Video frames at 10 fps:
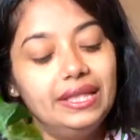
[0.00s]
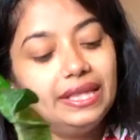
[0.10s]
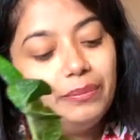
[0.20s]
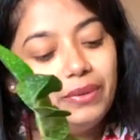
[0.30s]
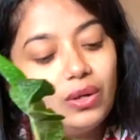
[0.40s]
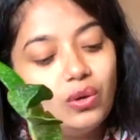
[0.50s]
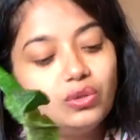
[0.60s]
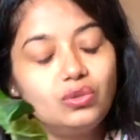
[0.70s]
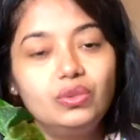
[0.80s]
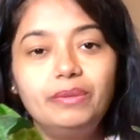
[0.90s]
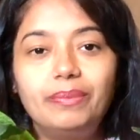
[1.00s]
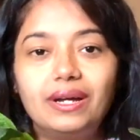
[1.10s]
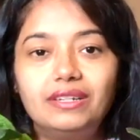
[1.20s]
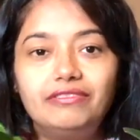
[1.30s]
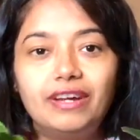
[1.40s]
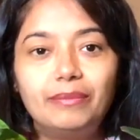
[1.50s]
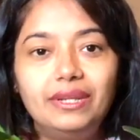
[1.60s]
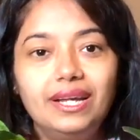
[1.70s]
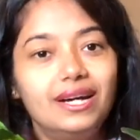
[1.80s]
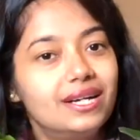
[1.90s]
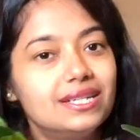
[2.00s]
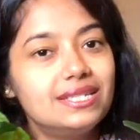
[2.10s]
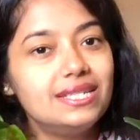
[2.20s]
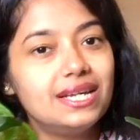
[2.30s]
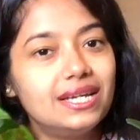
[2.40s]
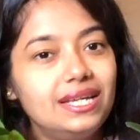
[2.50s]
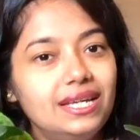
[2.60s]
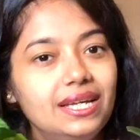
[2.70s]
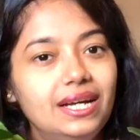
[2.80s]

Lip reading: They belong to the plant family Araceae,